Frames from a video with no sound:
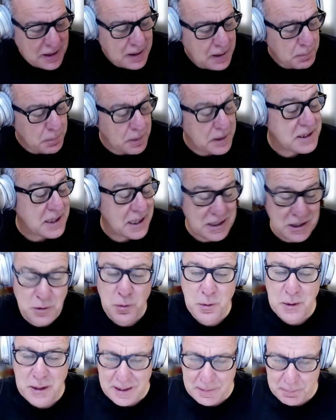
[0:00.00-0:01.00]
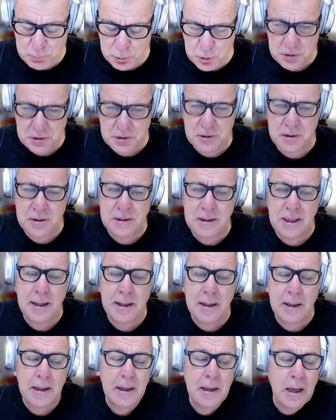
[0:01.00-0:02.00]
but it's actually really important.
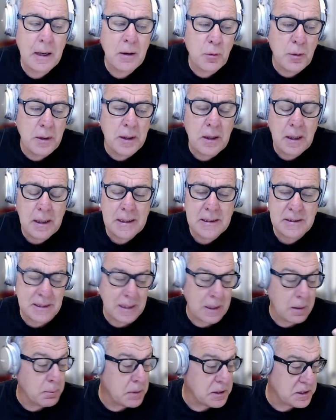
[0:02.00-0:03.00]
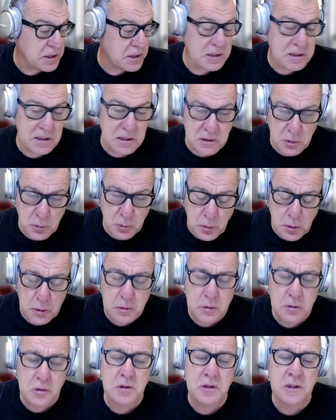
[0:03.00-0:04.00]
And I realize how much this is
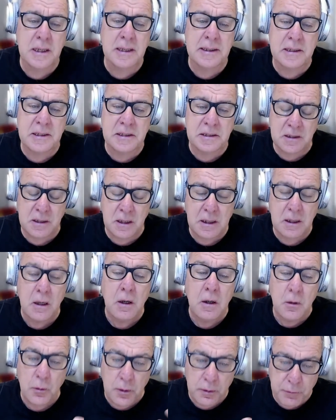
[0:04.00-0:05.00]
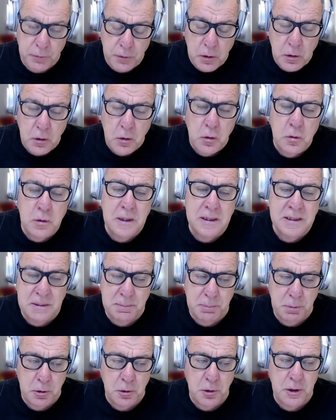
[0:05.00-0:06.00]
quoted and is like reviewed and
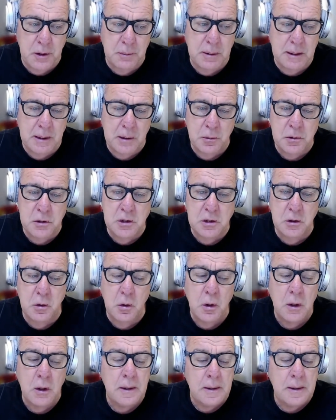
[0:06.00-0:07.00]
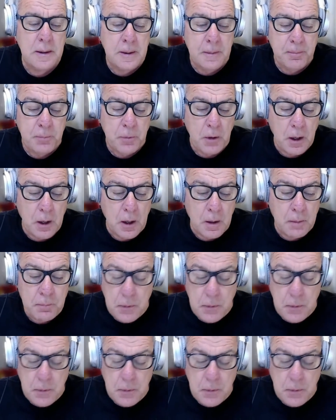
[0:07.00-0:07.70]
spoken about. So, and